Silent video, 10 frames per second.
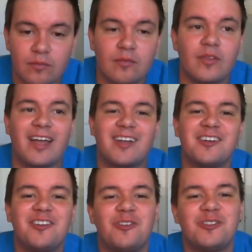That
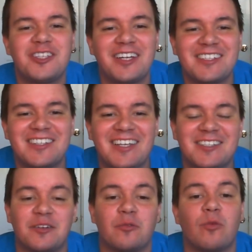concludes today's
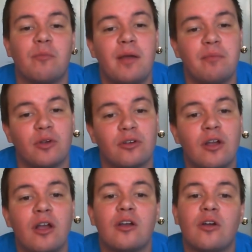lesson. Remember,
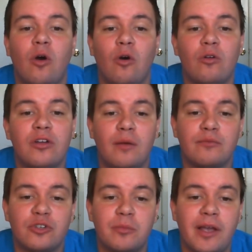coal comes
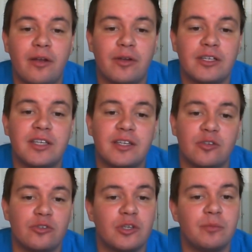from areas that
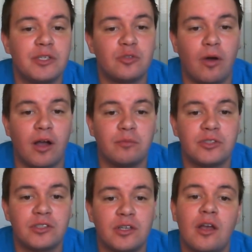used to be
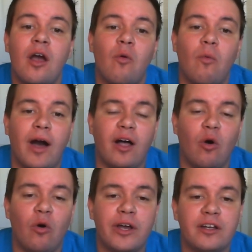swamps, while
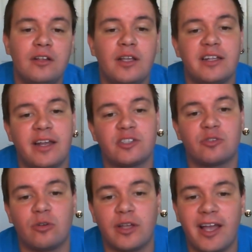oil and
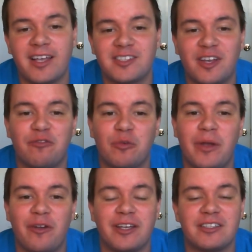natural gas come from
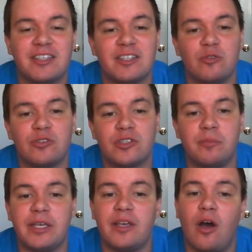areas that used to
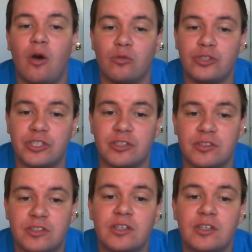be oceans.